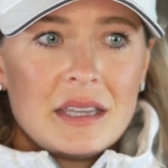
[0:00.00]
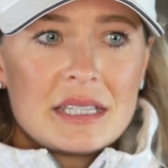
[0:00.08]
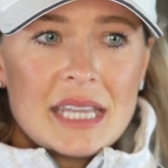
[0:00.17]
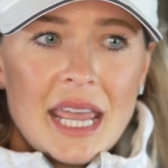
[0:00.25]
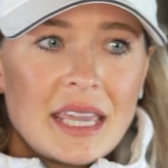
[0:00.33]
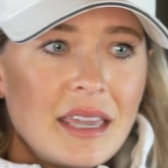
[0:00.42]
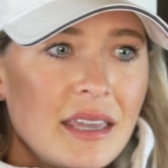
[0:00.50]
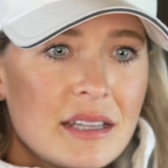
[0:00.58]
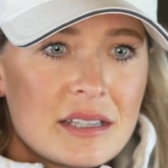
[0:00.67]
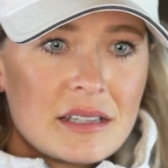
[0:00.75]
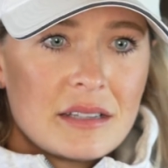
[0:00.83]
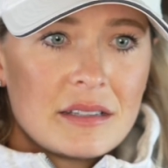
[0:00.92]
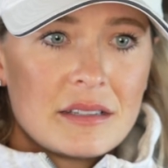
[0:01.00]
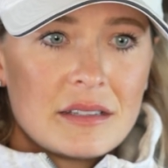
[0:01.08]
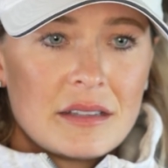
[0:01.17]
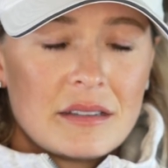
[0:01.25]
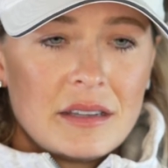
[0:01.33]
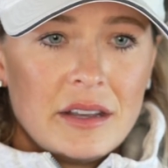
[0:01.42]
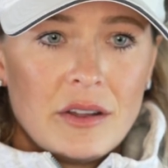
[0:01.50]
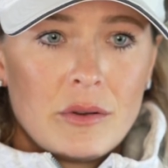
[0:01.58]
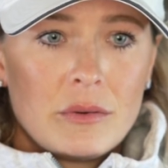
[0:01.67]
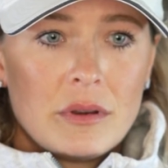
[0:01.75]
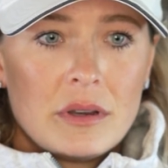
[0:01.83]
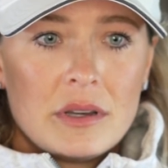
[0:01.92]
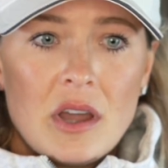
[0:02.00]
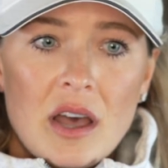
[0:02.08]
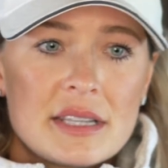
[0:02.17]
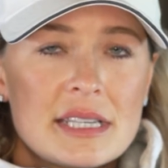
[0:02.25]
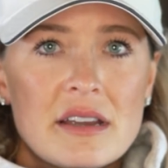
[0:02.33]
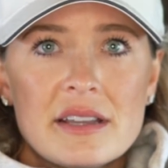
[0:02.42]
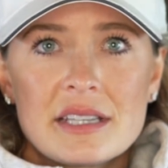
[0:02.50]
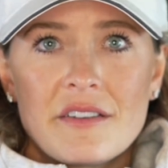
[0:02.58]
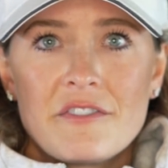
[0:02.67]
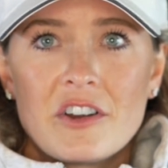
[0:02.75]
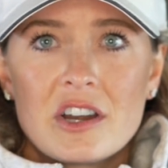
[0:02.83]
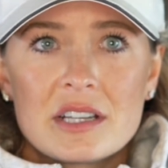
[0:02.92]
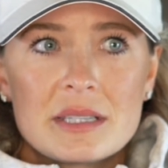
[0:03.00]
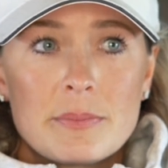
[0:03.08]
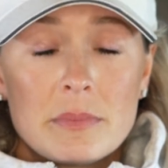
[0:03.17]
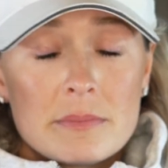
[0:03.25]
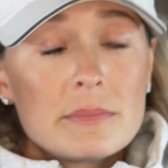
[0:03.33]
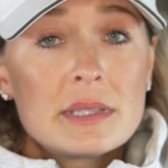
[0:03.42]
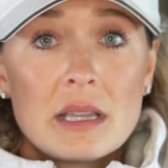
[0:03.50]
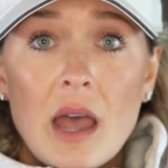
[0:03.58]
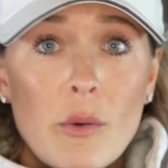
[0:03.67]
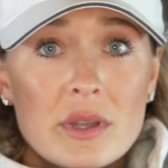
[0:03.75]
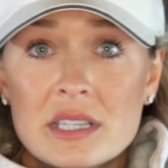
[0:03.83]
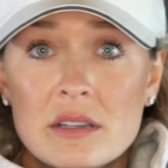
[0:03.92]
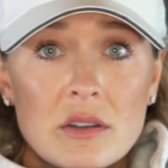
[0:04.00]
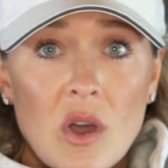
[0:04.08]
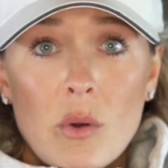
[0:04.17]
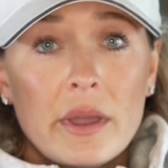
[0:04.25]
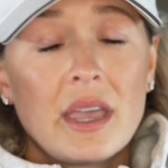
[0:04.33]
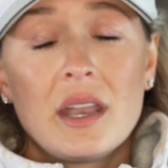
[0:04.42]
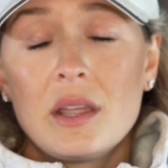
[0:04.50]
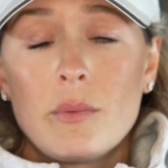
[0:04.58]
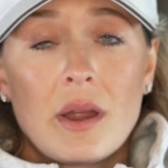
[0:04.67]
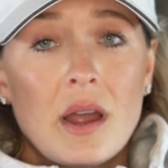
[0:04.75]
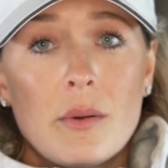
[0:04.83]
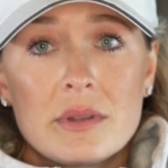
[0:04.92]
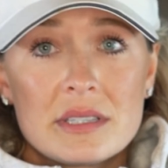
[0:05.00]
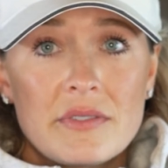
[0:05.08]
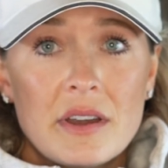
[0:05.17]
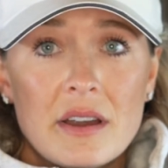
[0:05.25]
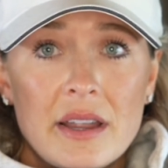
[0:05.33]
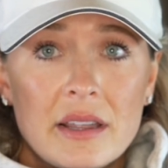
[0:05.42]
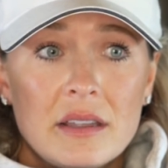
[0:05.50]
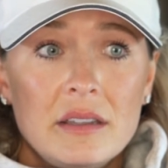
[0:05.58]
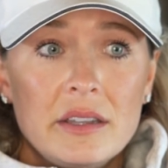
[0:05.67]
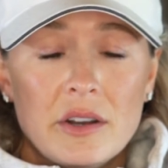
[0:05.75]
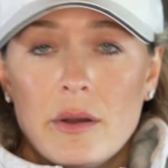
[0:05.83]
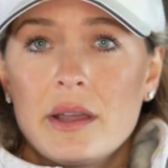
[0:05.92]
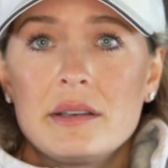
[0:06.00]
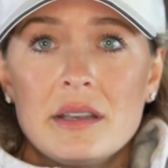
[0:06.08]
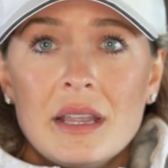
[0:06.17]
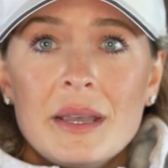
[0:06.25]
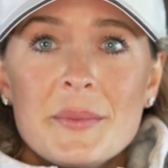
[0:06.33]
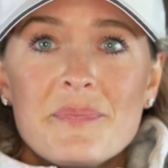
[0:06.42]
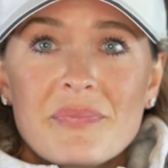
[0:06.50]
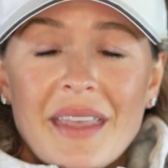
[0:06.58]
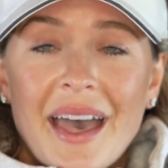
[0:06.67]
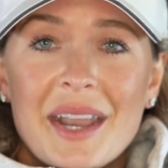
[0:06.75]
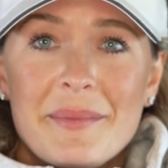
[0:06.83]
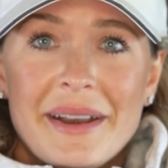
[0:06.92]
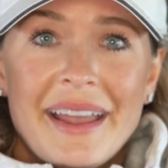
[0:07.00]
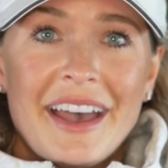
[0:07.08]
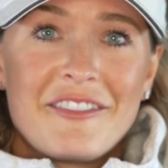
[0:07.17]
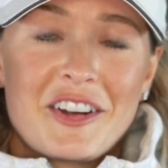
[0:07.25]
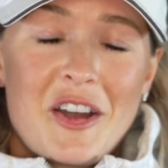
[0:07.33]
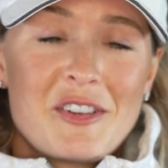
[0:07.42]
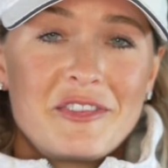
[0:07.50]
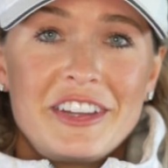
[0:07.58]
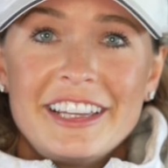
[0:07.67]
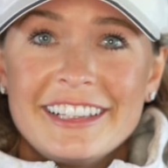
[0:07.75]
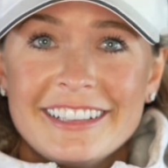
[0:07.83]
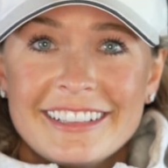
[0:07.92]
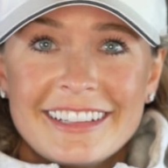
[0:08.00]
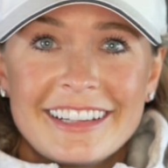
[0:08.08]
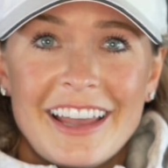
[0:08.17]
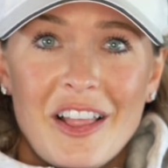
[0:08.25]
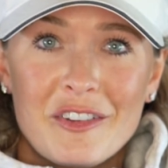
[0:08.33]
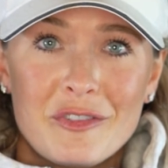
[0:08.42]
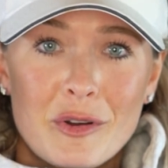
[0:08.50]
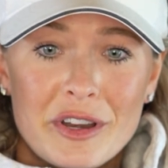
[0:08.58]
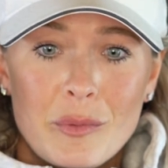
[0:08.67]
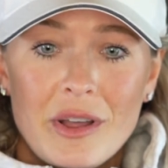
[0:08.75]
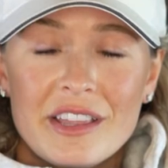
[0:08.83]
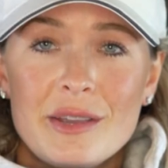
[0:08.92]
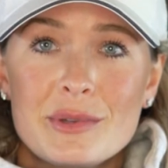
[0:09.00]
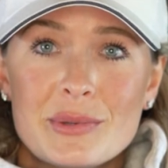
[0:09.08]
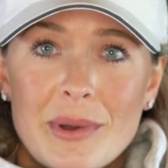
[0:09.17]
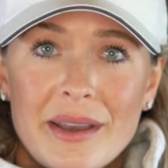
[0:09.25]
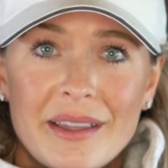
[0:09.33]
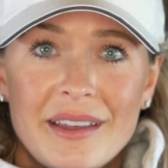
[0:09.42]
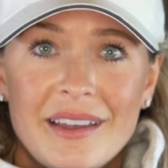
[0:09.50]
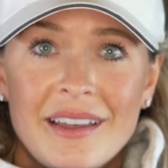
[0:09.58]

taking it, not serious at first. I wasn't going anywhere. I was very, Adam and I have our RV in California while he was running